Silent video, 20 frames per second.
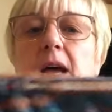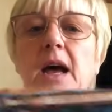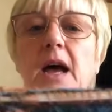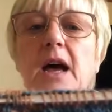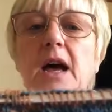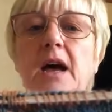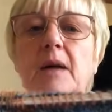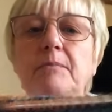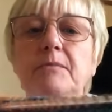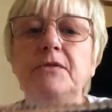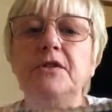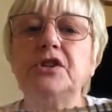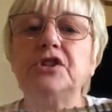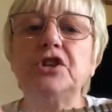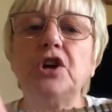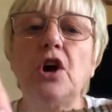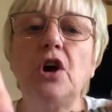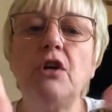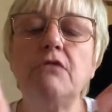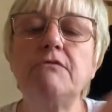The
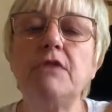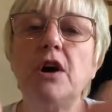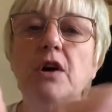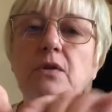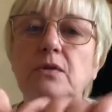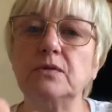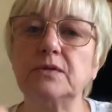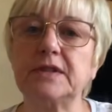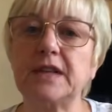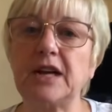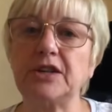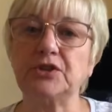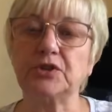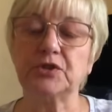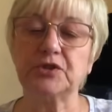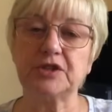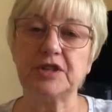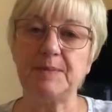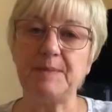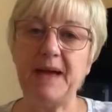short rows are
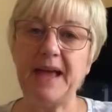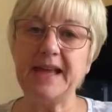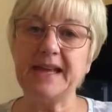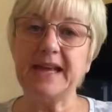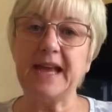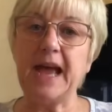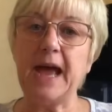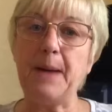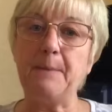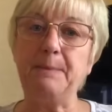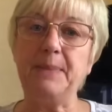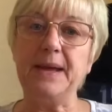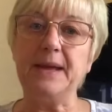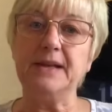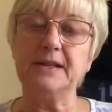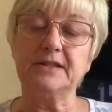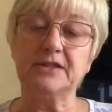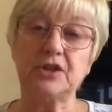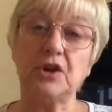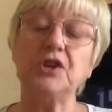just to make it a bit,
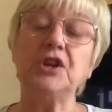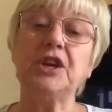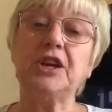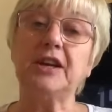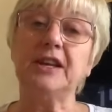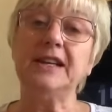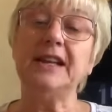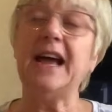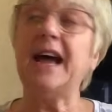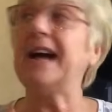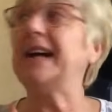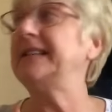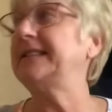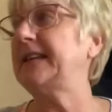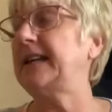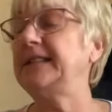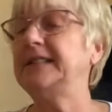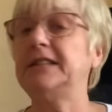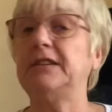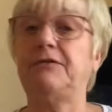so you can
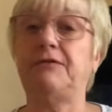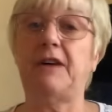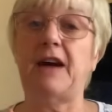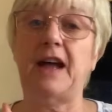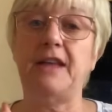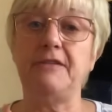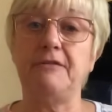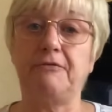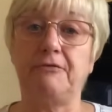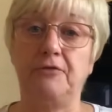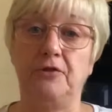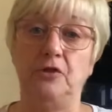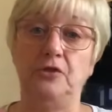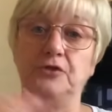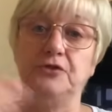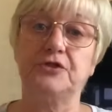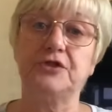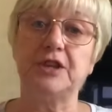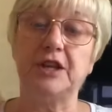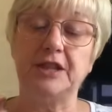identify the
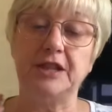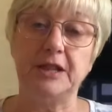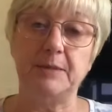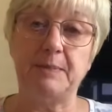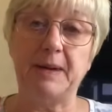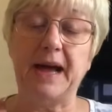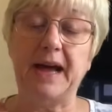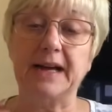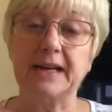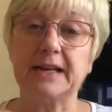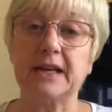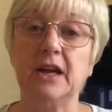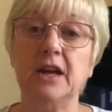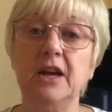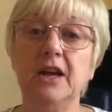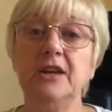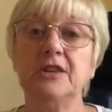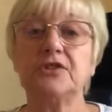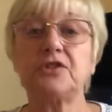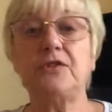front and the back.
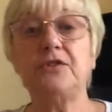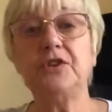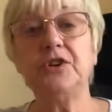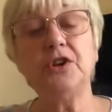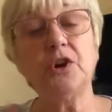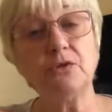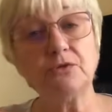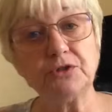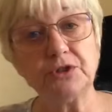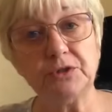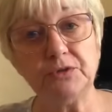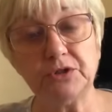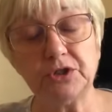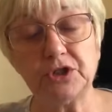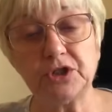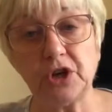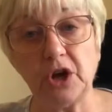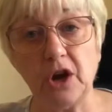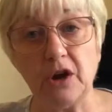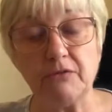So if you don't do the
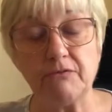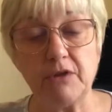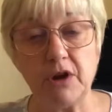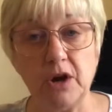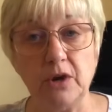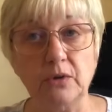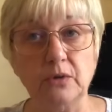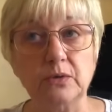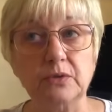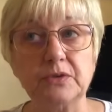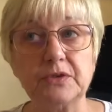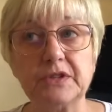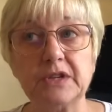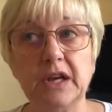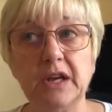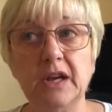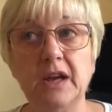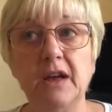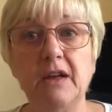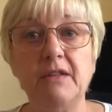short rows,
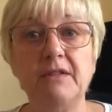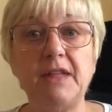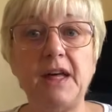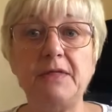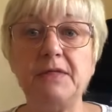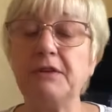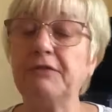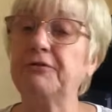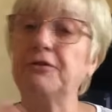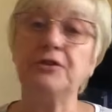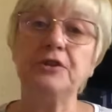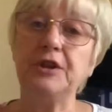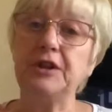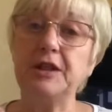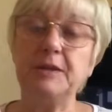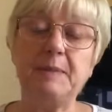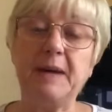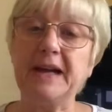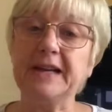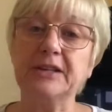then the front
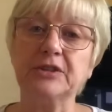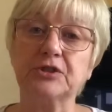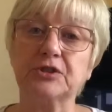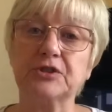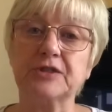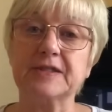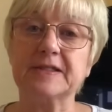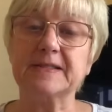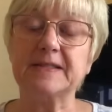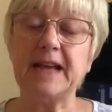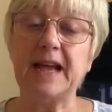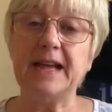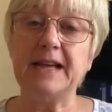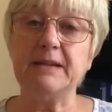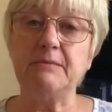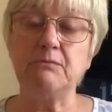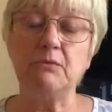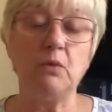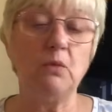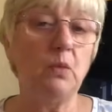and the back are just the
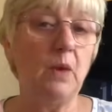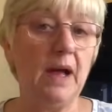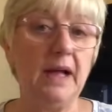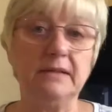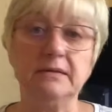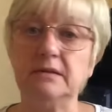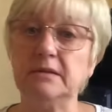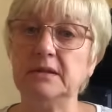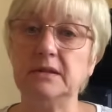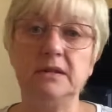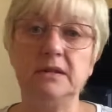same. Well,